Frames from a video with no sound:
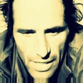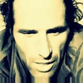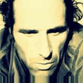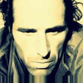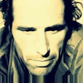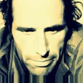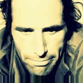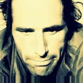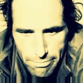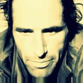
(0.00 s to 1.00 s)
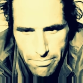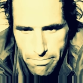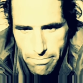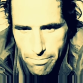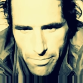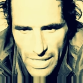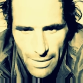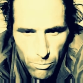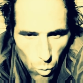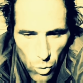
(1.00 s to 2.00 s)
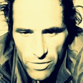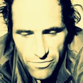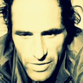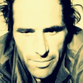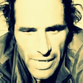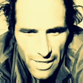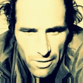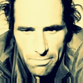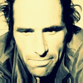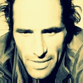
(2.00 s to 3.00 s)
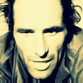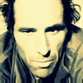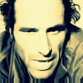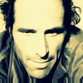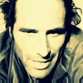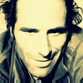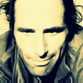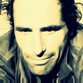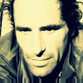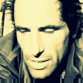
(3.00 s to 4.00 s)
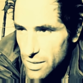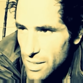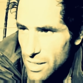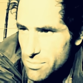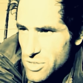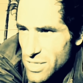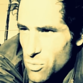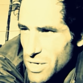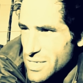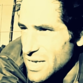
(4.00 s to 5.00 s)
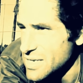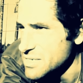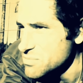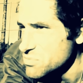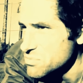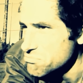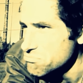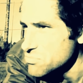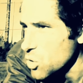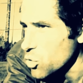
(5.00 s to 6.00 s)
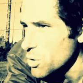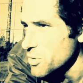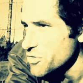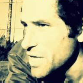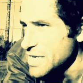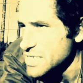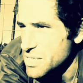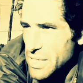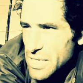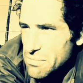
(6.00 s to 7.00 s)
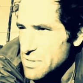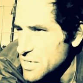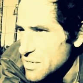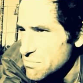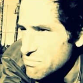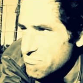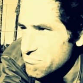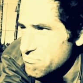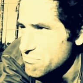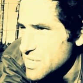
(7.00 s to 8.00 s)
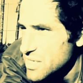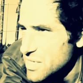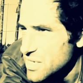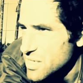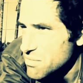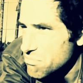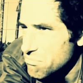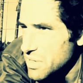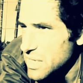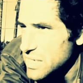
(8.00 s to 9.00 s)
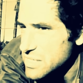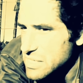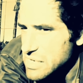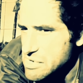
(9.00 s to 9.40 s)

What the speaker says: you know, being born female. You know, maybe. I'm sure they would have done horrible things to me, you know. But